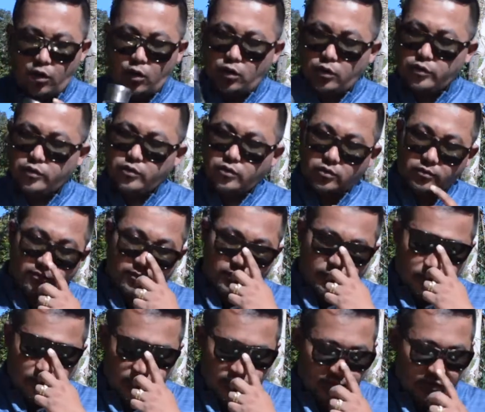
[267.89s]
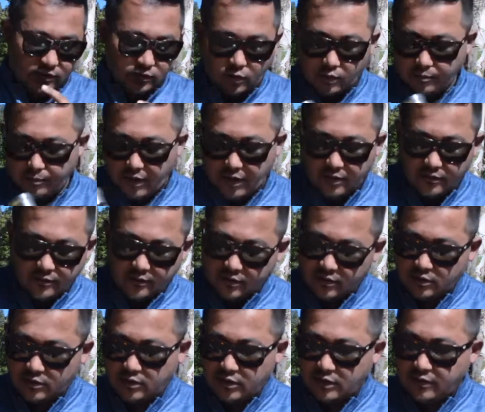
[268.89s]
although this is not part of
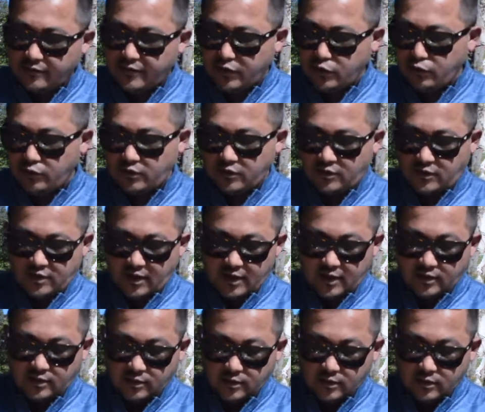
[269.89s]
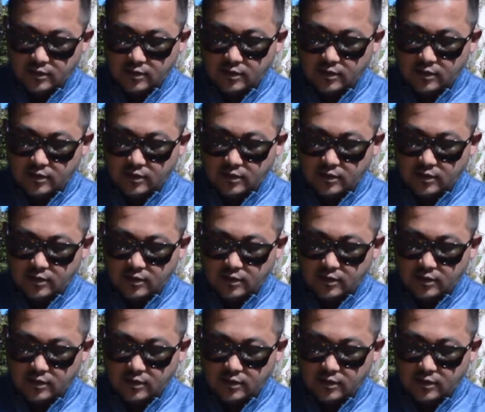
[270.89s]
the infuser set.